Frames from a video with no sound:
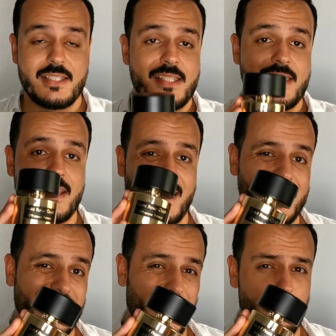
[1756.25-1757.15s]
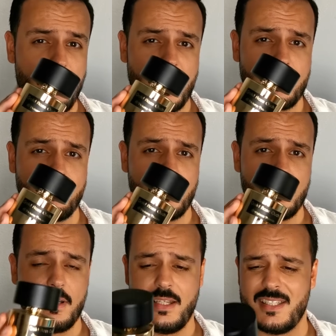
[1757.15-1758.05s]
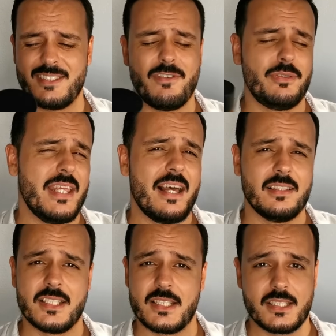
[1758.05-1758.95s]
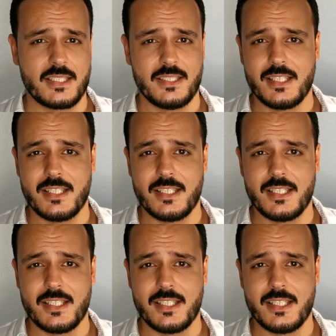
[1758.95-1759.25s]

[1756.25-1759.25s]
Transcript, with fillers: This is an extrait de parfum and it's very elegant.